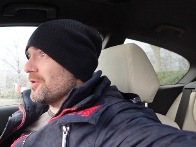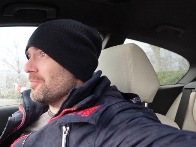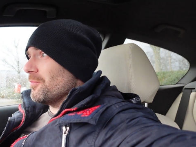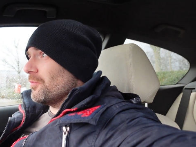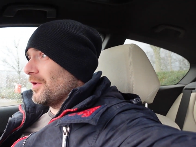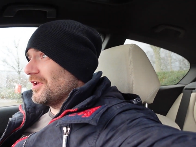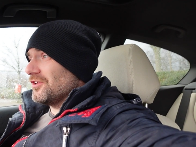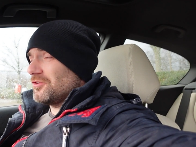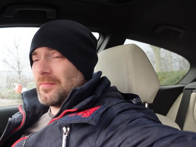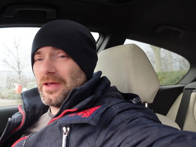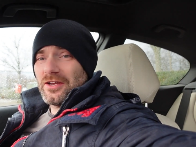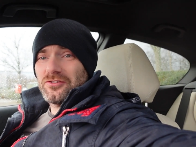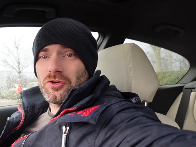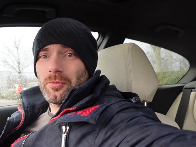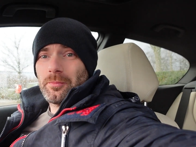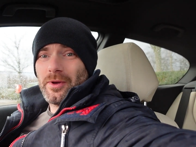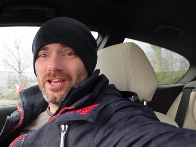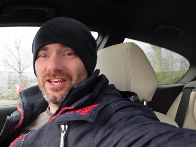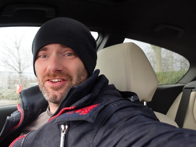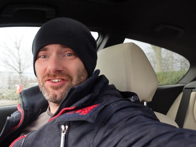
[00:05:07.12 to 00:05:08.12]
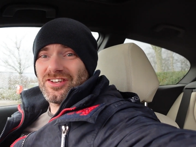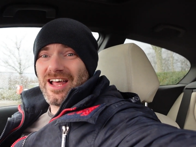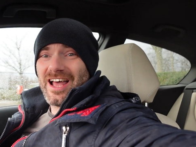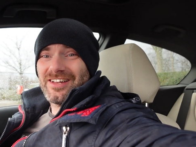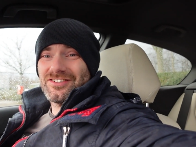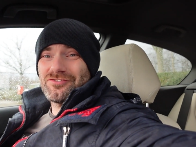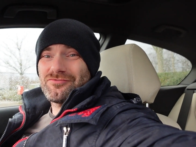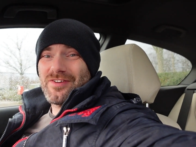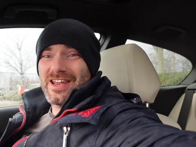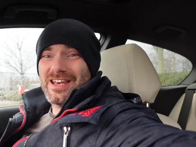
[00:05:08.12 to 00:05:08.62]
Wind's picked up and it
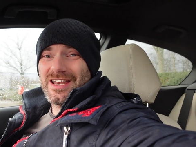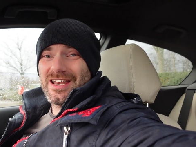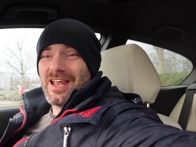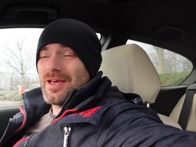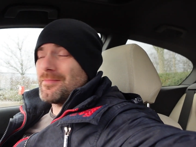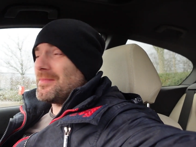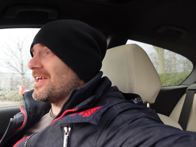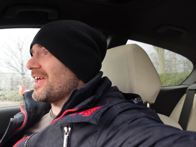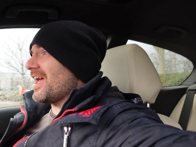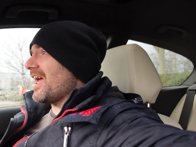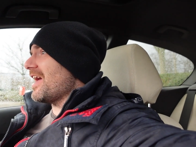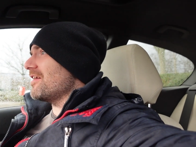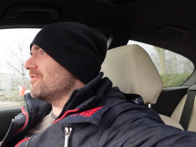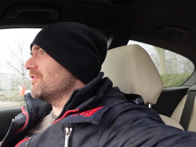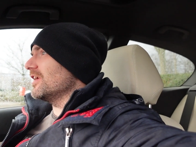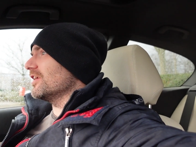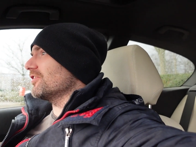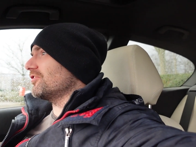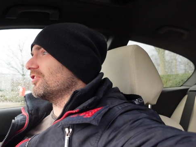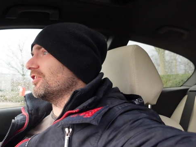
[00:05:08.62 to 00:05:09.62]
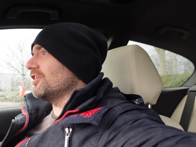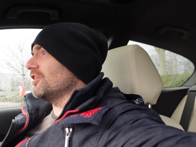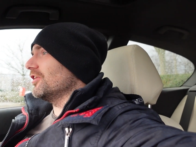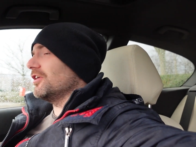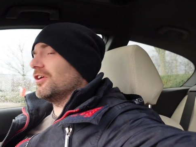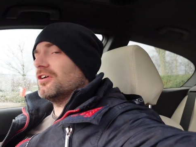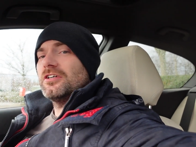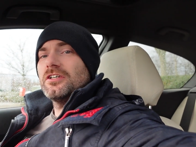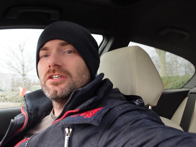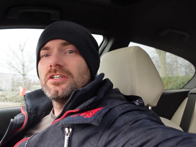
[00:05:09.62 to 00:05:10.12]
started raining a bit heavier,
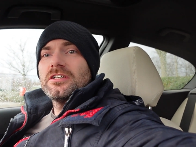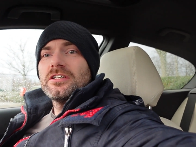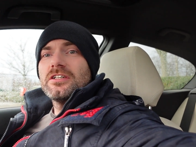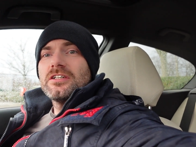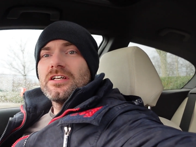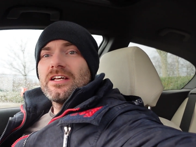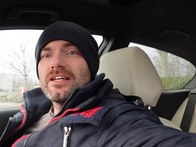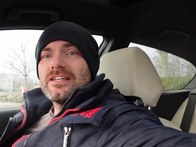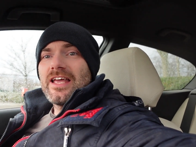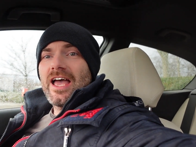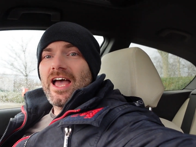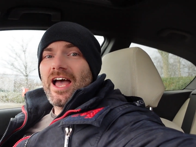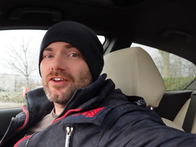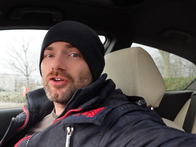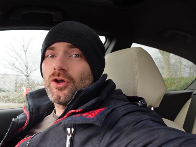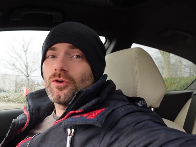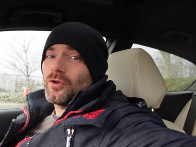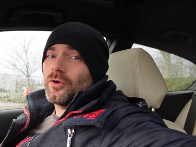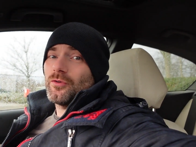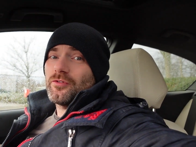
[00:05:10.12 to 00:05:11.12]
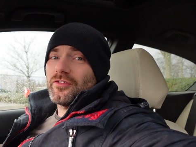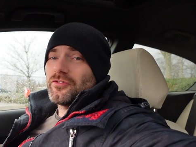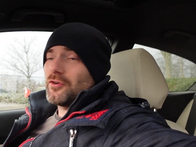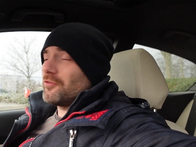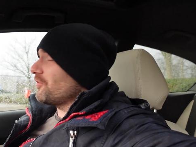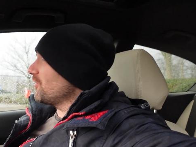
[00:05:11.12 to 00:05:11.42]
so yeah, I don't think